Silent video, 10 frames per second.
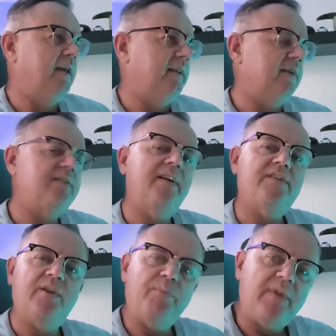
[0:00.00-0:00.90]
there's
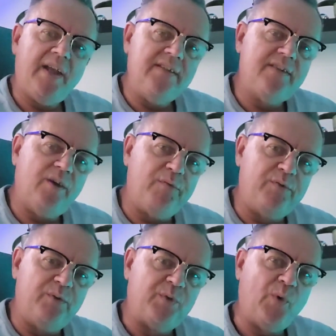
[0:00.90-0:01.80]
some nice stuff
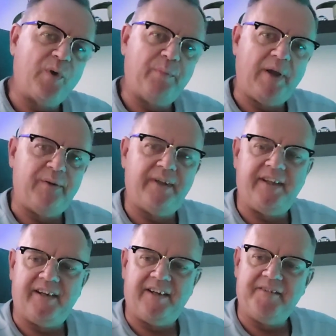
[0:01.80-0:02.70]
to talk about it
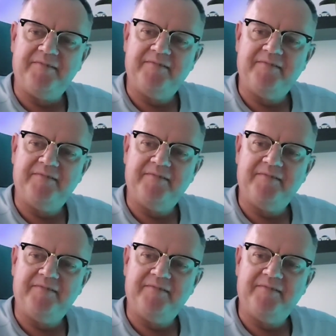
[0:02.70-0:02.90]
here.